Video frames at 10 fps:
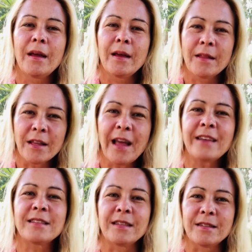the
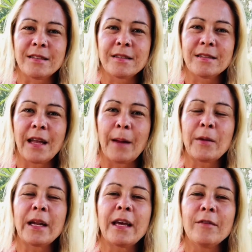lessons that I'm
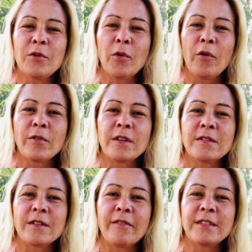going to give you over these
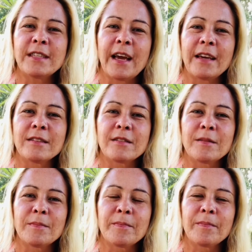7 days,
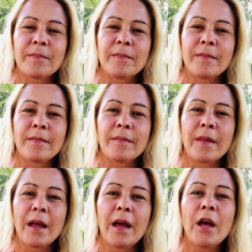
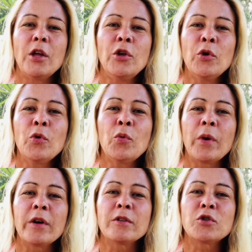you
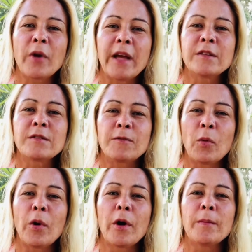will
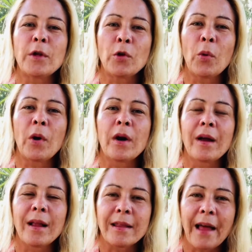transform your
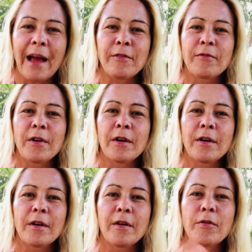life
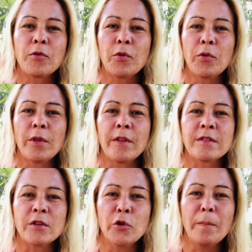through
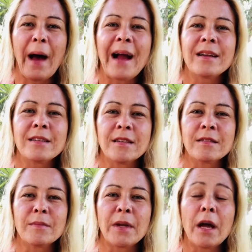this new
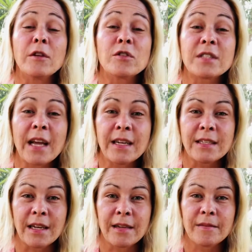magnetism and
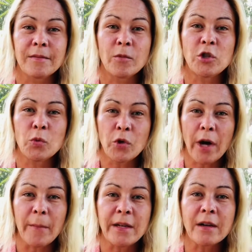understanding, which you will
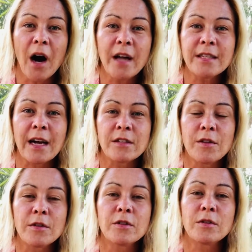come into contact
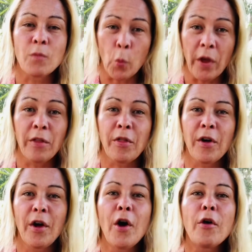with
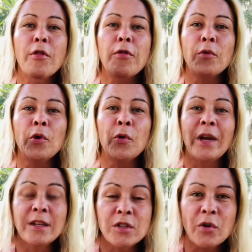through
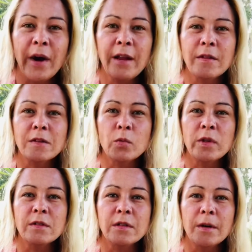integrating this
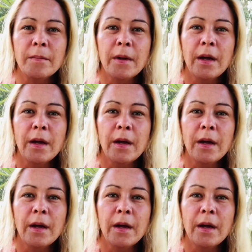wisdom,